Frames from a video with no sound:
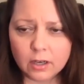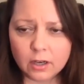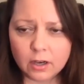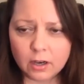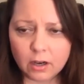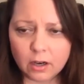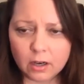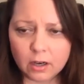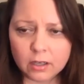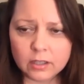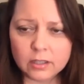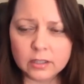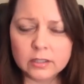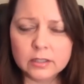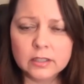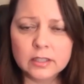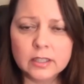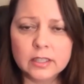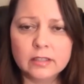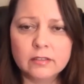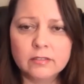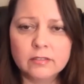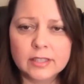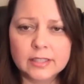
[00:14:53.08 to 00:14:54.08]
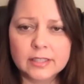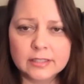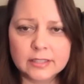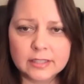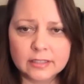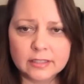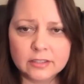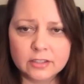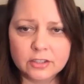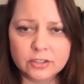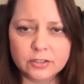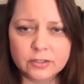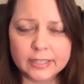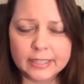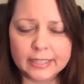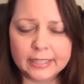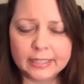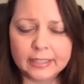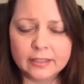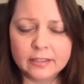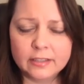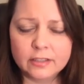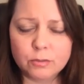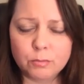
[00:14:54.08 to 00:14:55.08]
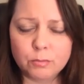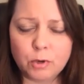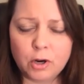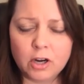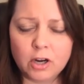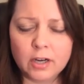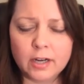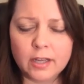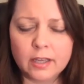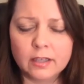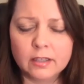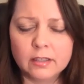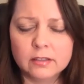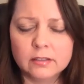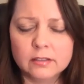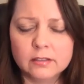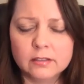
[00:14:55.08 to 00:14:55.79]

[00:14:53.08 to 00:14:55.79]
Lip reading: all of this injury into pardon.